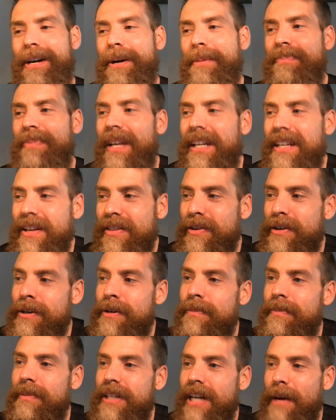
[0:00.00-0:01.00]

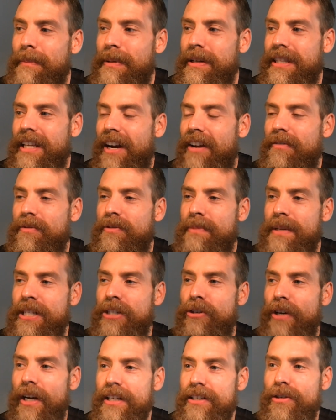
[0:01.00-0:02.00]
Another topic that I've been
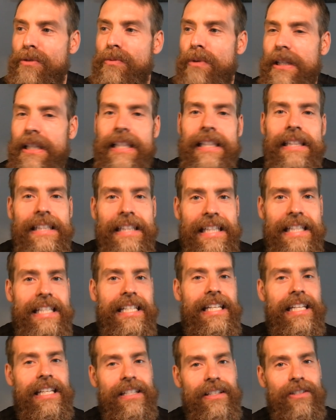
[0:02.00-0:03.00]
trying to really lean
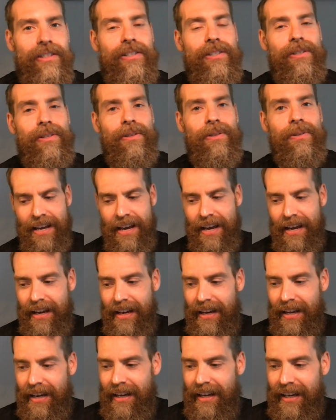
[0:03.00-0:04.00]
into,
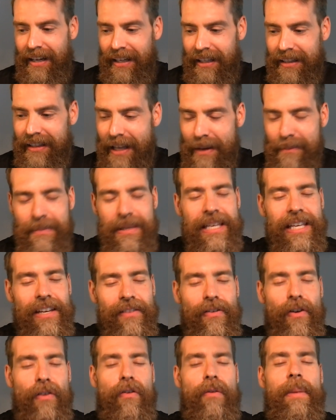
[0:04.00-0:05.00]
let me
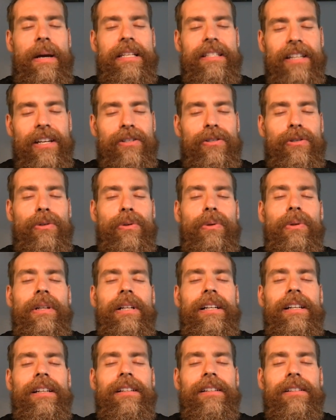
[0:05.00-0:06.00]
give over my
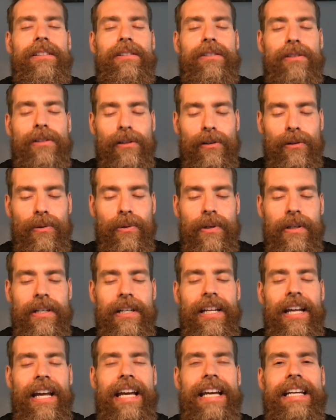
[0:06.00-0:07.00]
schedule to the
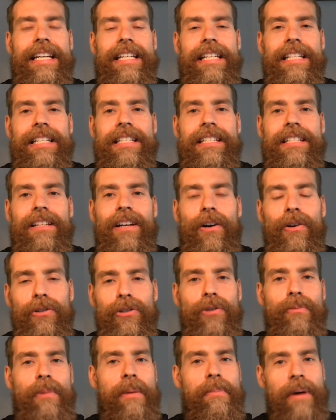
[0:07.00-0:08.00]
Lord and
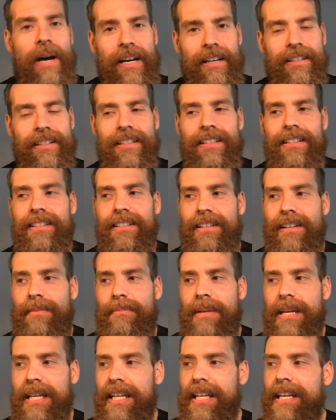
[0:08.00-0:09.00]
also my body,
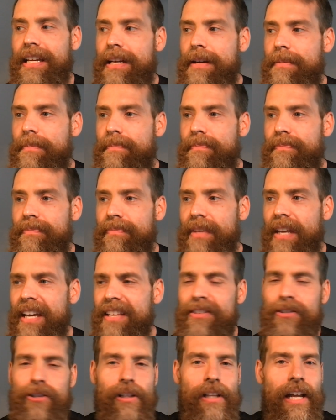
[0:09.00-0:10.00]
meaning, hey,
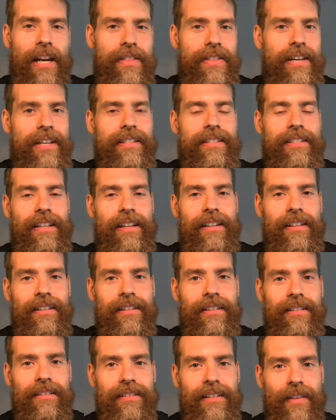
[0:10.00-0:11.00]
there's a lot of things that
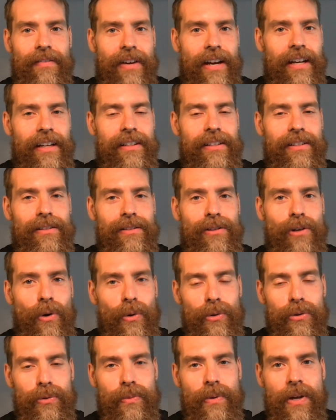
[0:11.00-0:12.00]
I've got
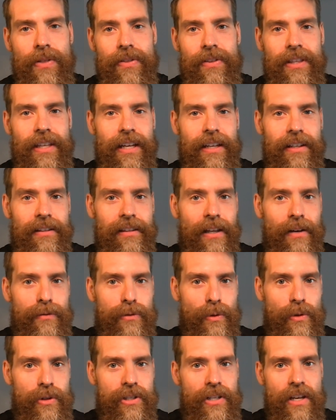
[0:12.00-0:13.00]
goals with and I'd love
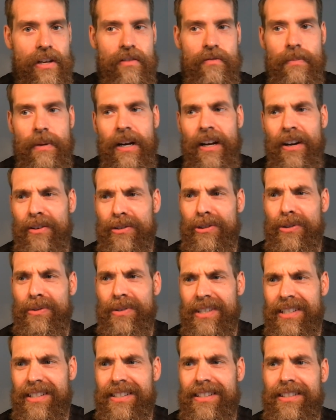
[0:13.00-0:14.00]
to achieve, but I also
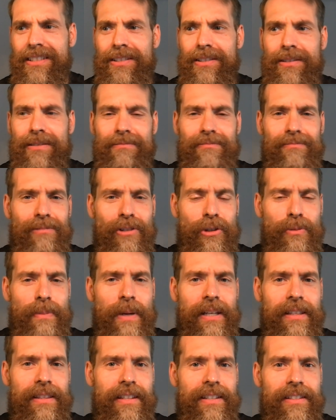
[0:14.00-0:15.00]
need to just
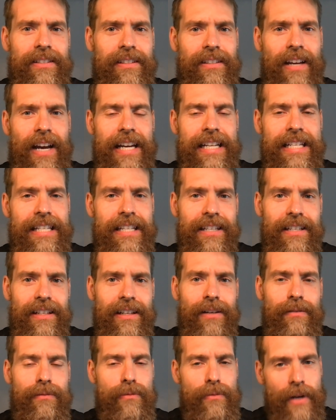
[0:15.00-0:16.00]
respect this idea
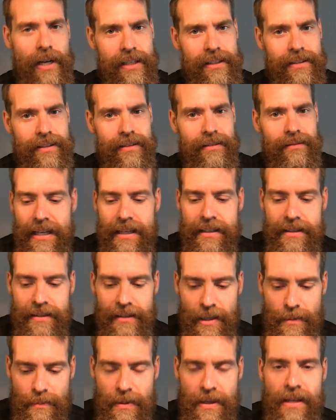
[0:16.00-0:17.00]
of rest.
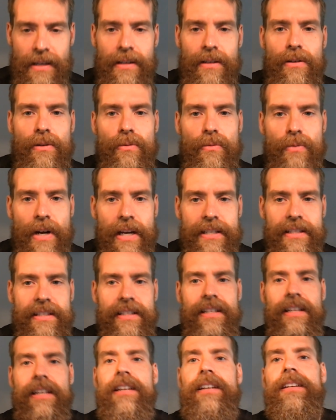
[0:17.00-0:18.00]
Sleeping,
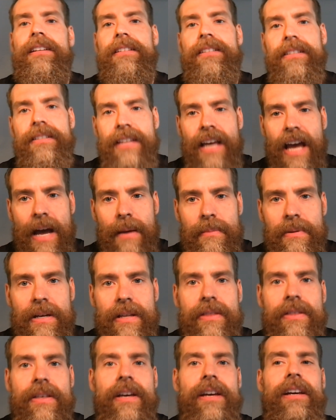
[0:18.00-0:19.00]
resting,
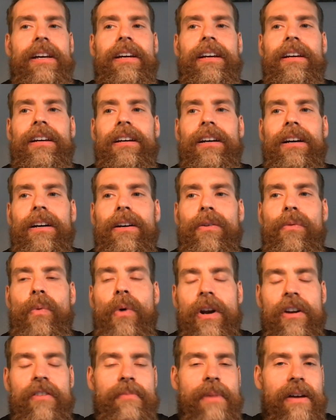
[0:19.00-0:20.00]
Sabbath,
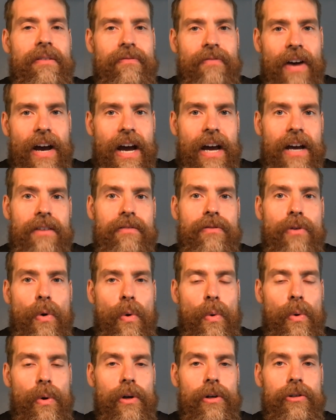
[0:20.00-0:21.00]
one of my 5
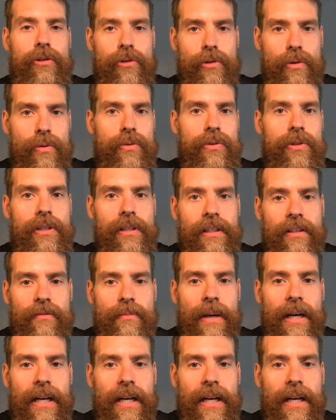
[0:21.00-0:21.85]
core truths to live by.